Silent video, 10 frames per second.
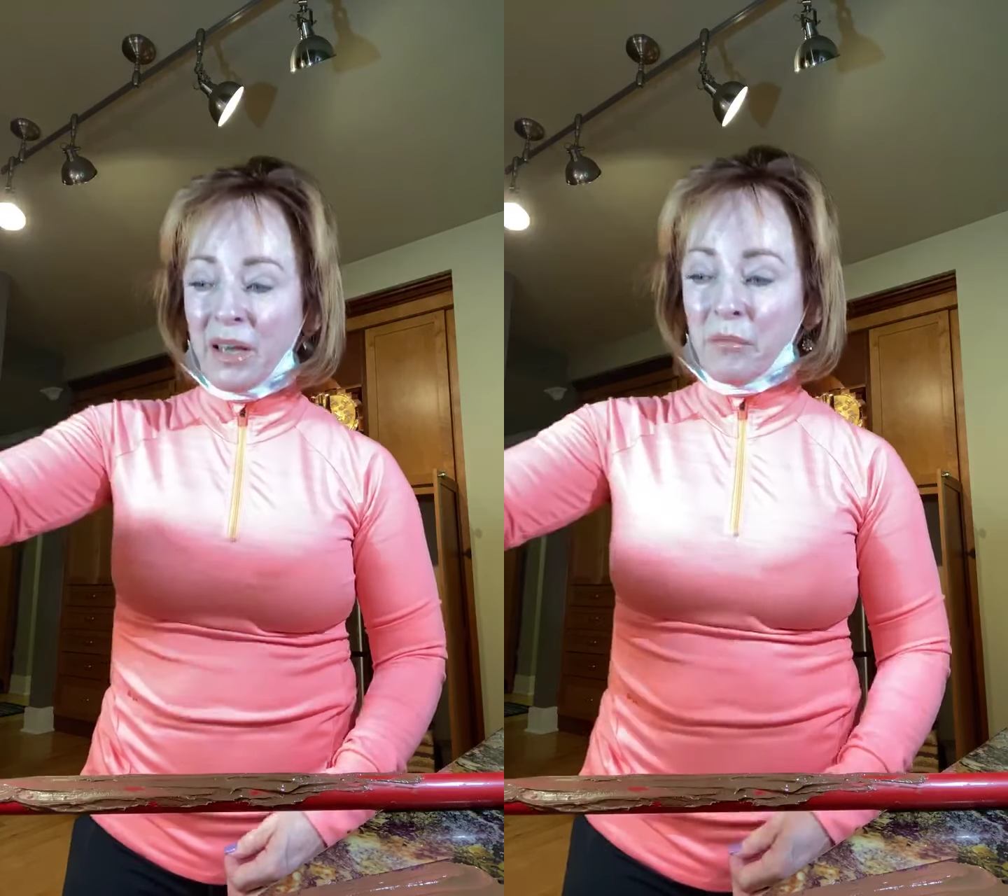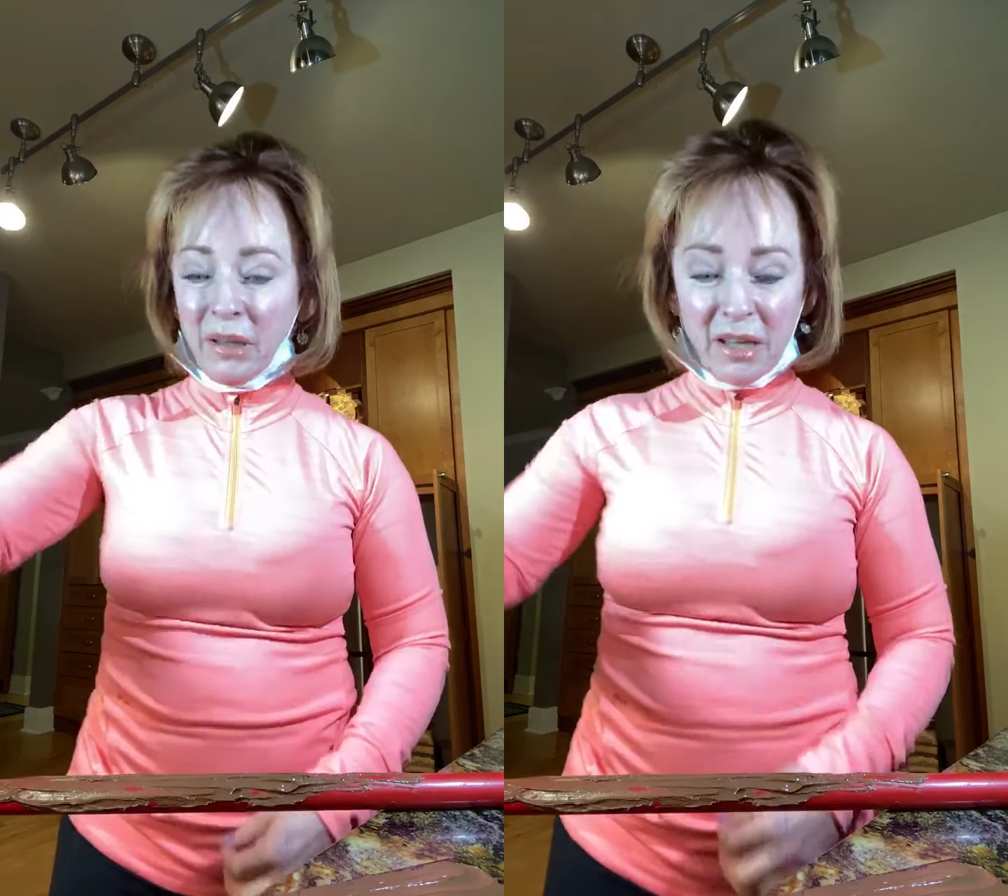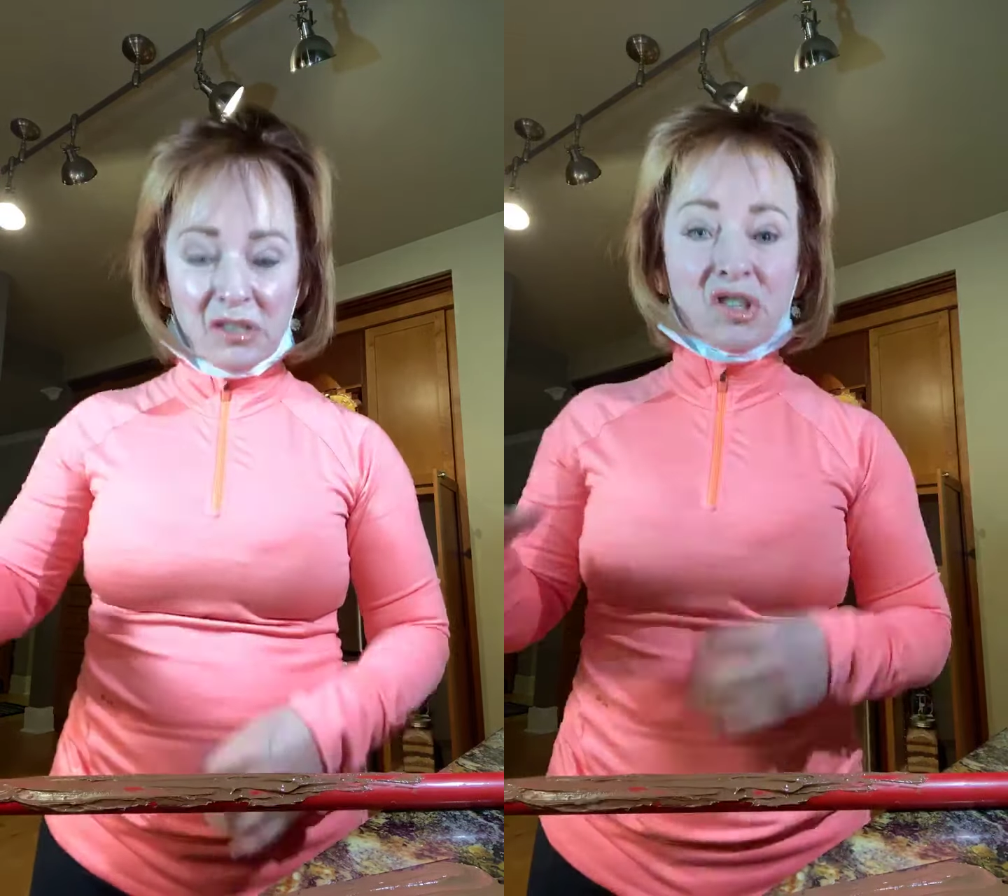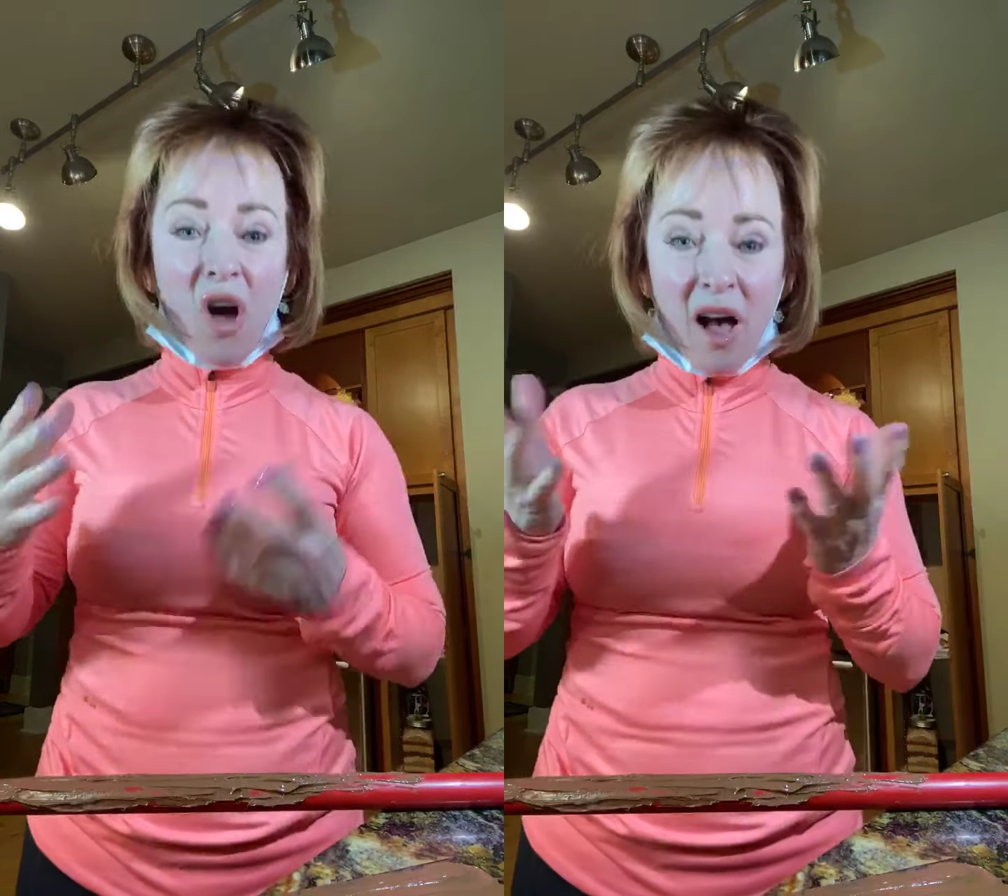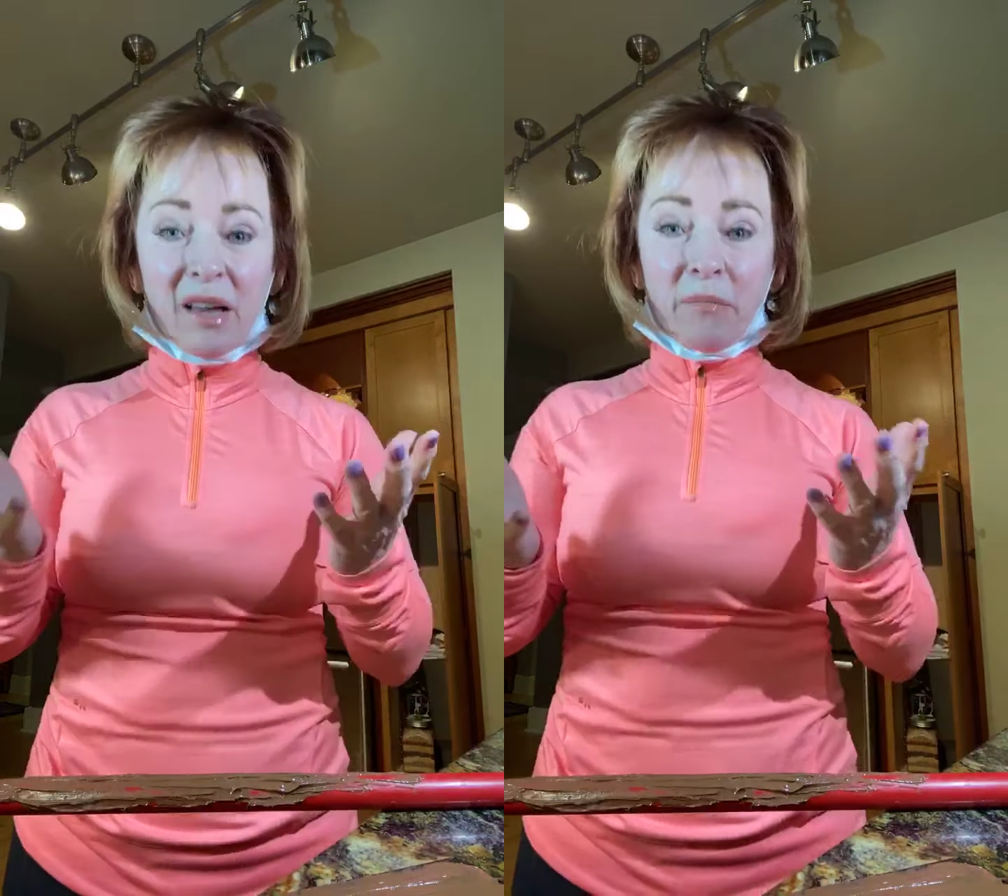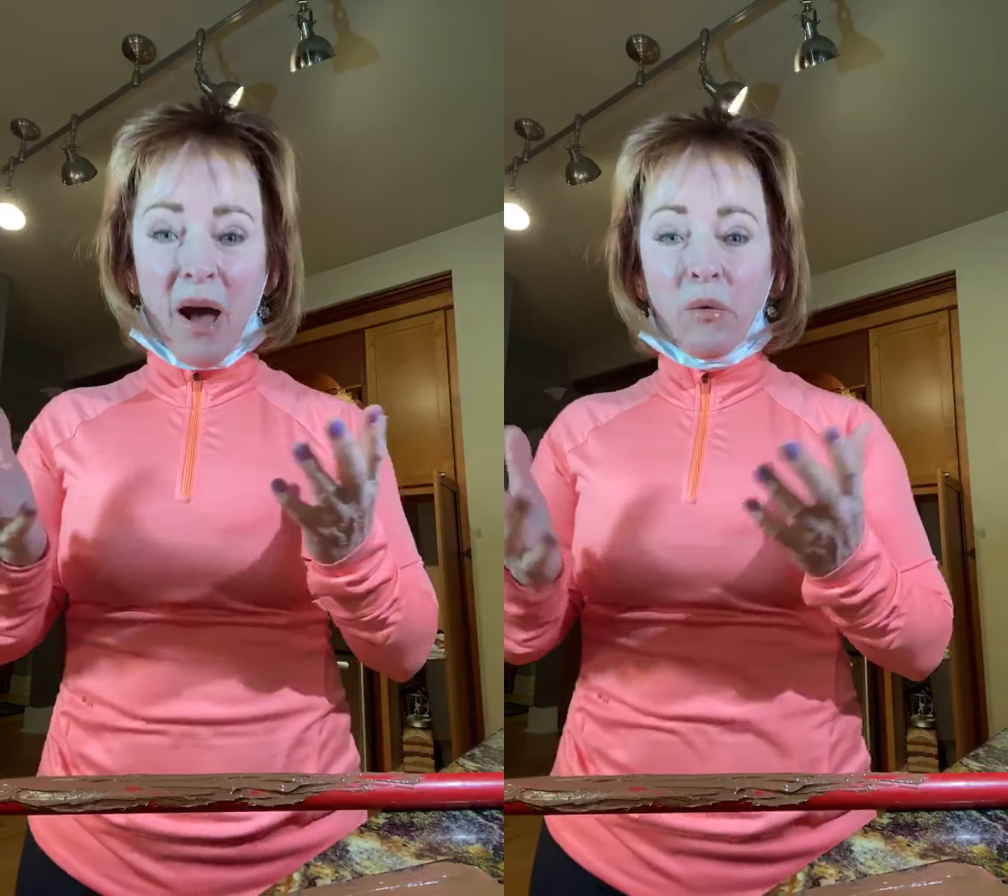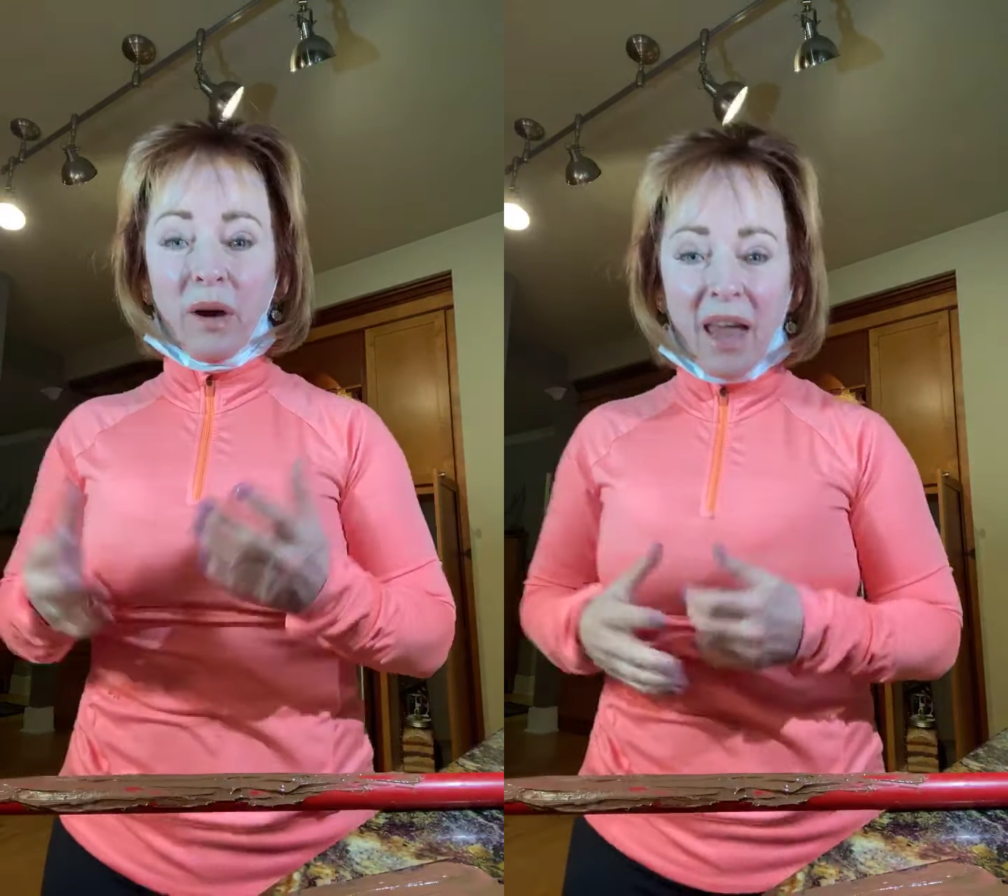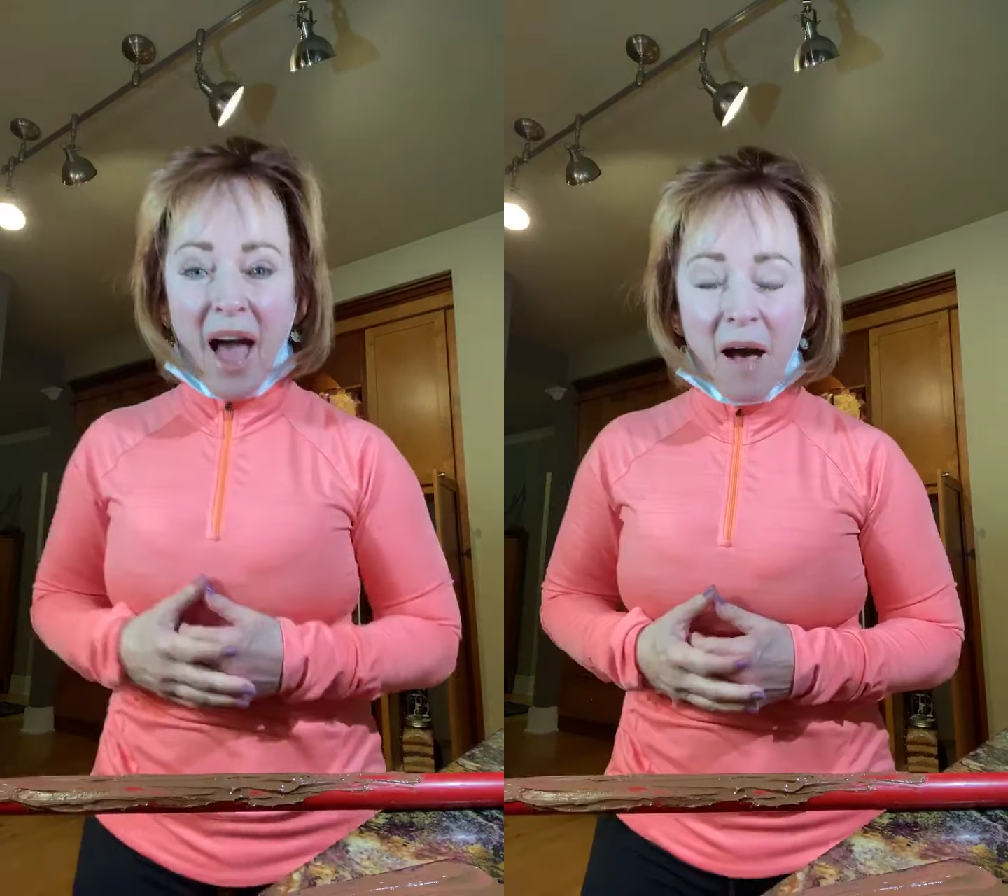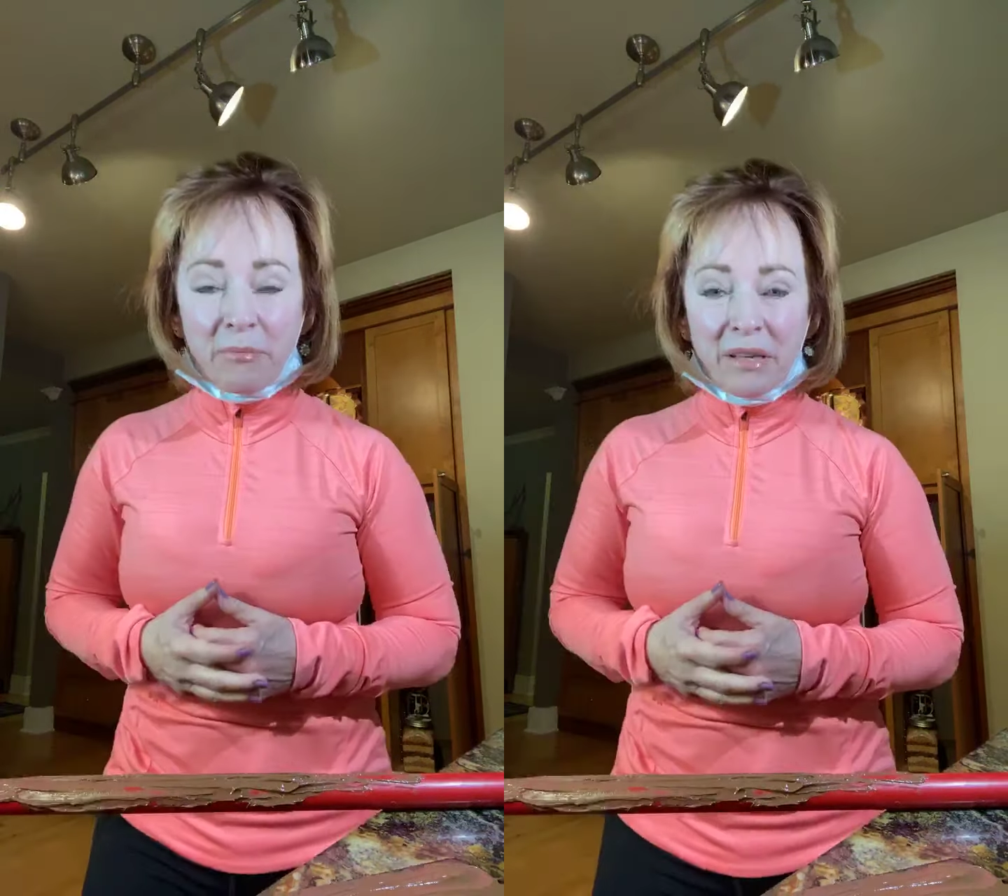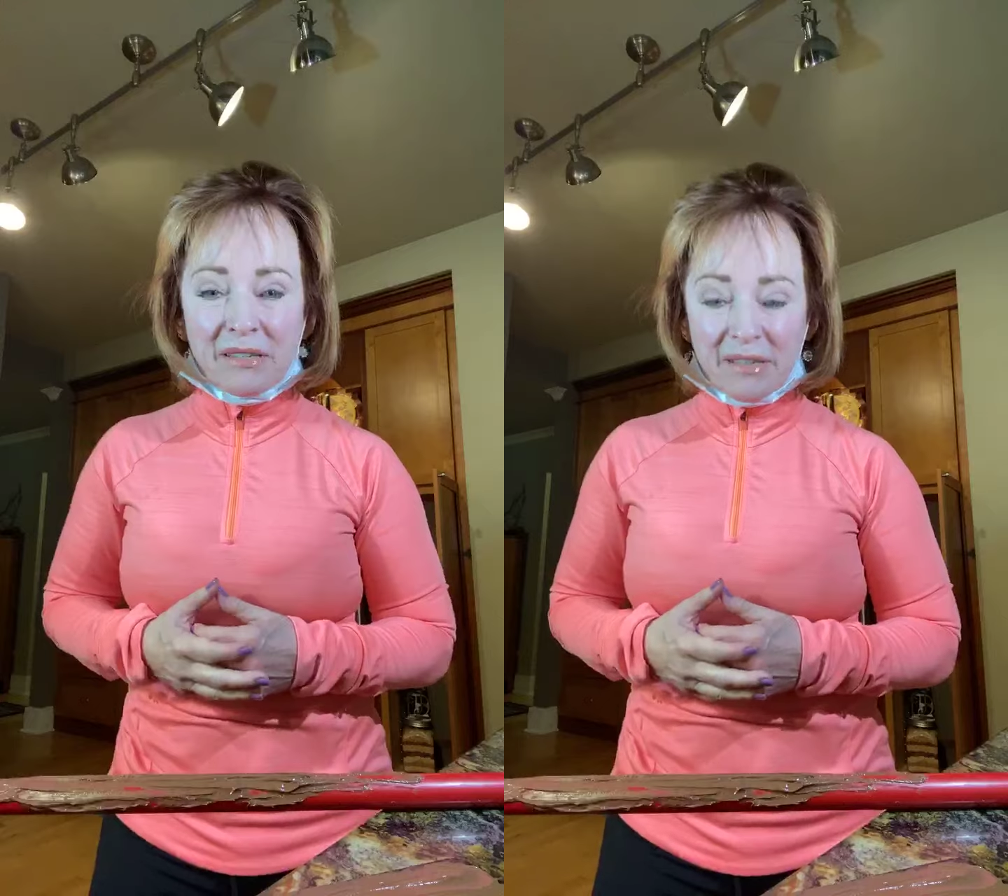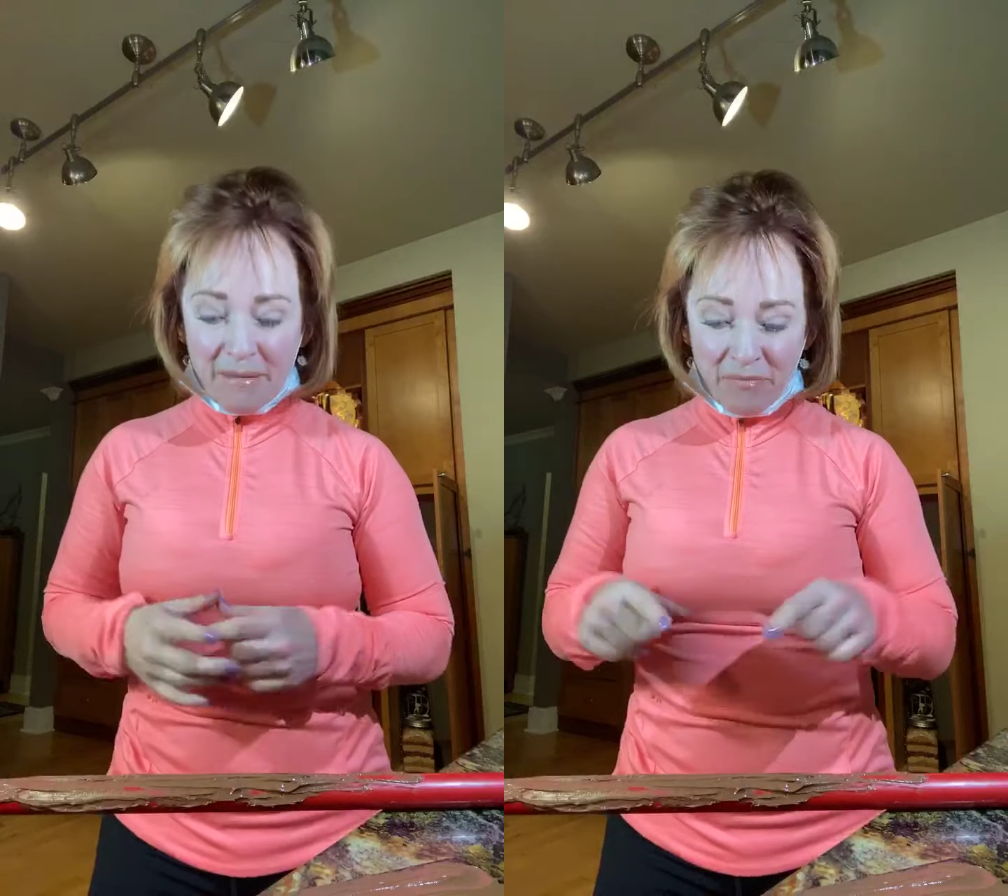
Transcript: But let's talk about what happens.